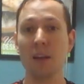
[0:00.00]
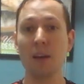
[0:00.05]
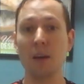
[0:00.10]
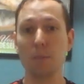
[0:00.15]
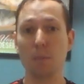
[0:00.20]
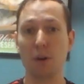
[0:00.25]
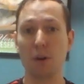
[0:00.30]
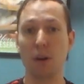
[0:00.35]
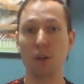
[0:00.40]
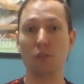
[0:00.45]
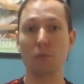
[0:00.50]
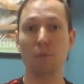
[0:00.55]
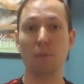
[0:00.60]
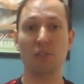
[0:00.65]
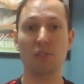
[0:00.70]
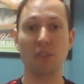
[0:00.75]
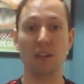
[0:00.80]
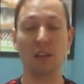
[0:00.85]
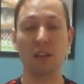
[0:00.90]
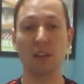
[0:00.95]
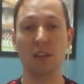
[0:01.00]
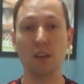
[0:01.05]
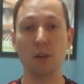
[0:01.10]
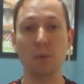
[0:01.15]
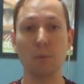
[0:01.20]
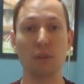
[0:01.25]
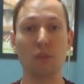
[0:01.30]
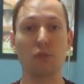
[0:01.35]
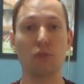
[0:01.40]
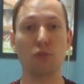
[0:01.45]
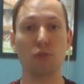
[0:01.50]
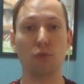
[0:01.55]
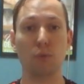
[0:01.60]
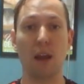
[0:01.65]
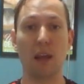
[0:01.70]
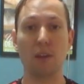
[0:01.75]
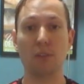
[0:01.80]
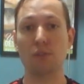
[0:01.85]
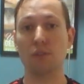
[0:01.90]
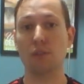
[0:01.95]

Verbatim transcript: but also missing a little bit of strength.